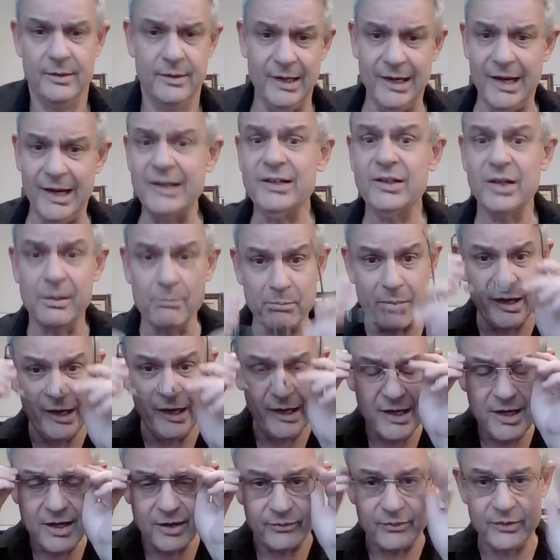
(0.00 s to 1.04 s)
Let him
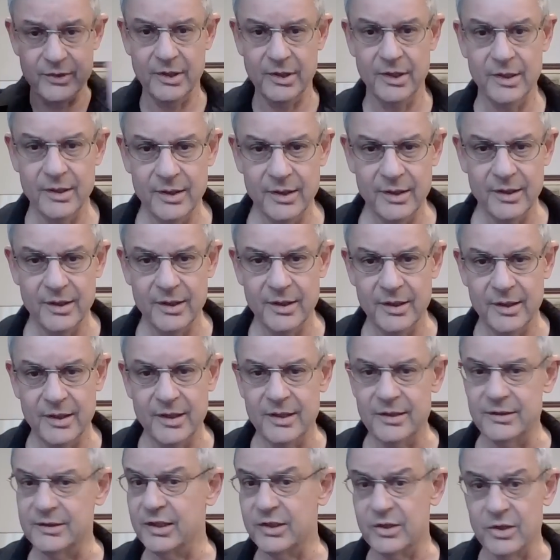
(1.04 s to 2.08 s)
believe
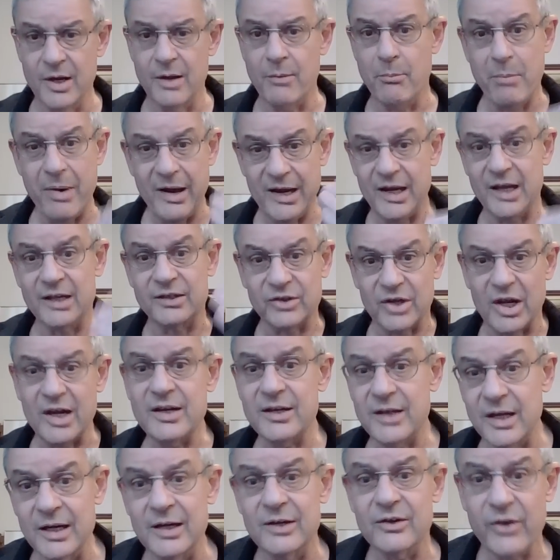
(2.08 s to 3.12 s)
that by
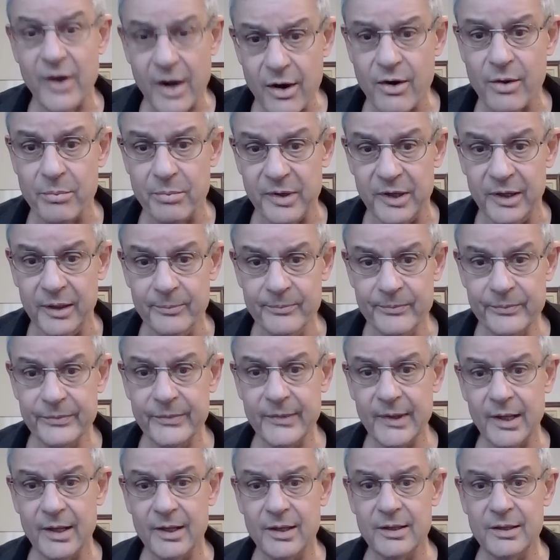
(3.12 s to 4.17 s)
attending therapy,
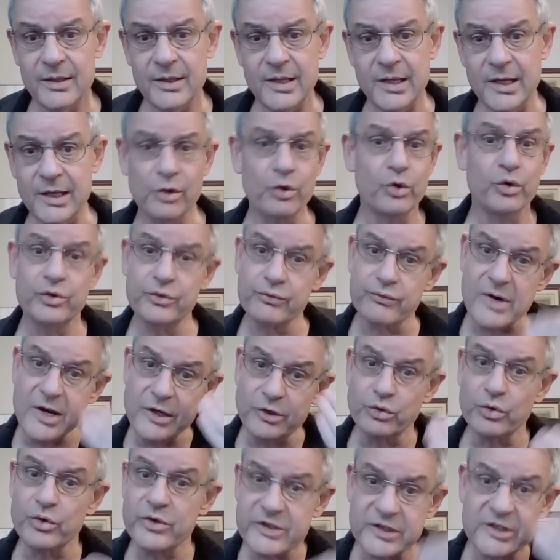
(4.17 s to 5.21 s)
he could
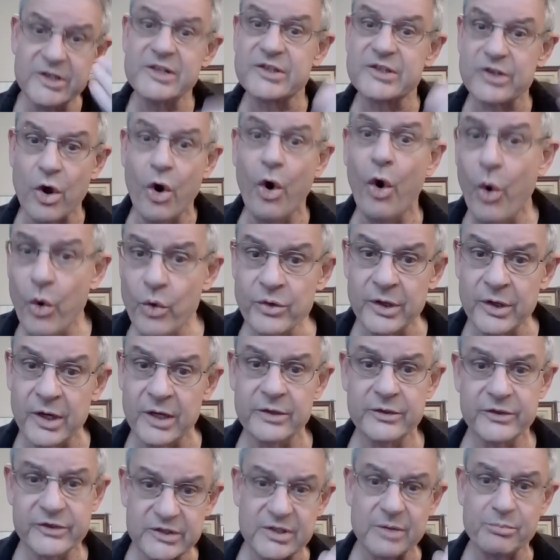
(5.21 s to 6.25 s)
reduce his
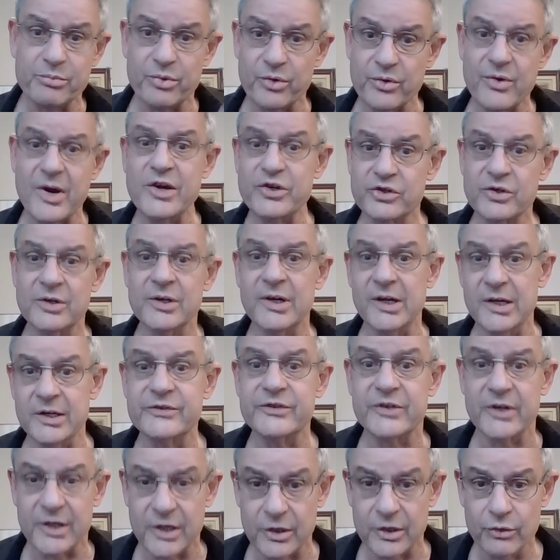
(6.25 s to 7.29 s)
own separation
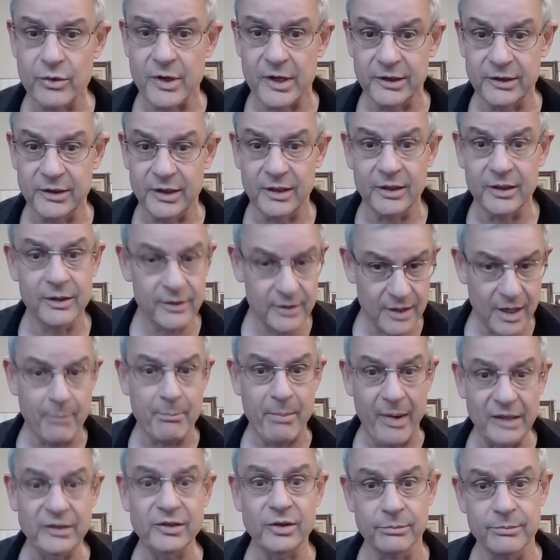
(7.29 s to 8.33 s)
insecurity,
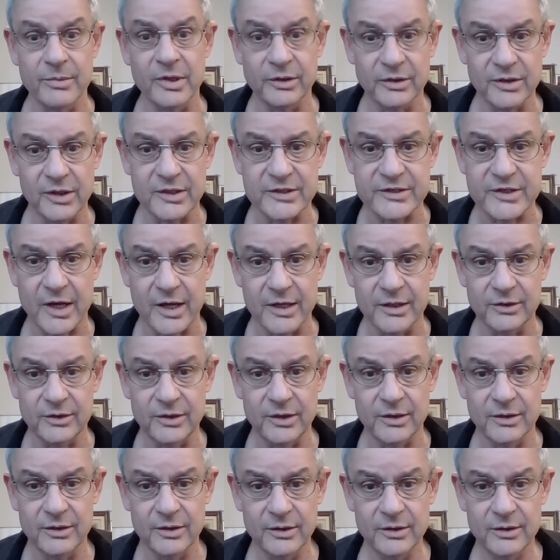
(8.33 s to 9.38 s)
abandonment
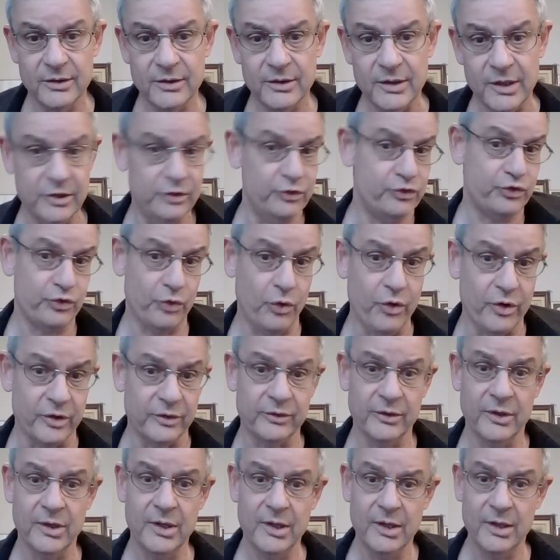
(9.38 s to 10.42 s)
anxiety. In
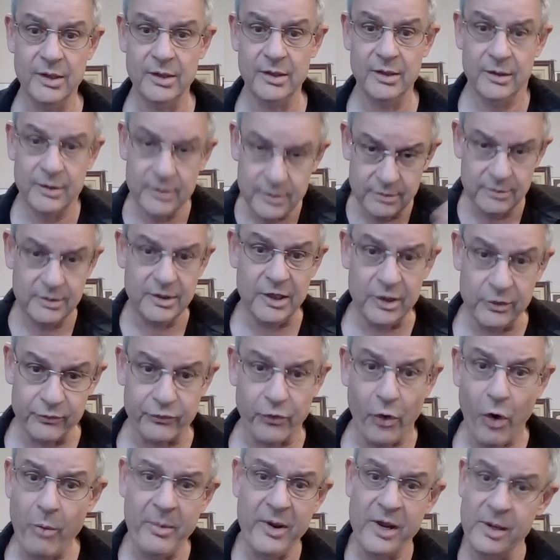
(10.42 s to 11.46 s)
short,
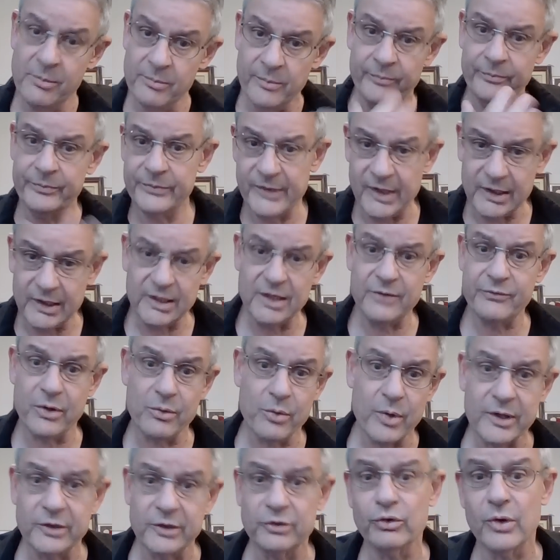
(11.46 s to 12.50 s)
inform him that if he
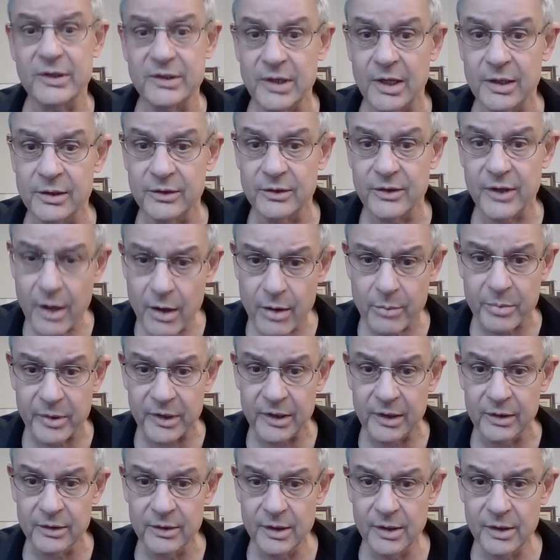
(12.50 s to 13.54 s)
were to attend
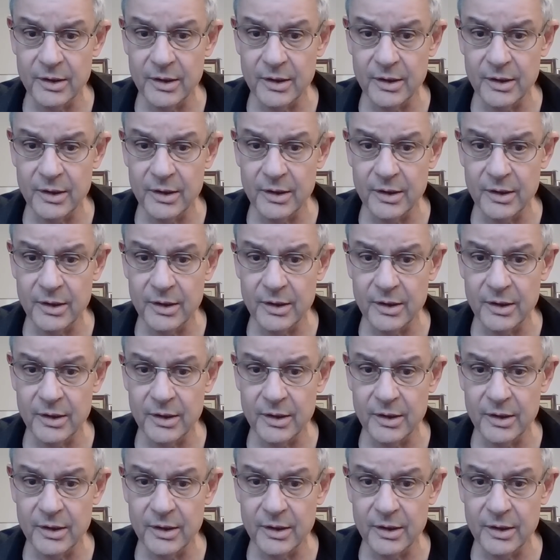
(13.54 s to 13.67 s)
therapy,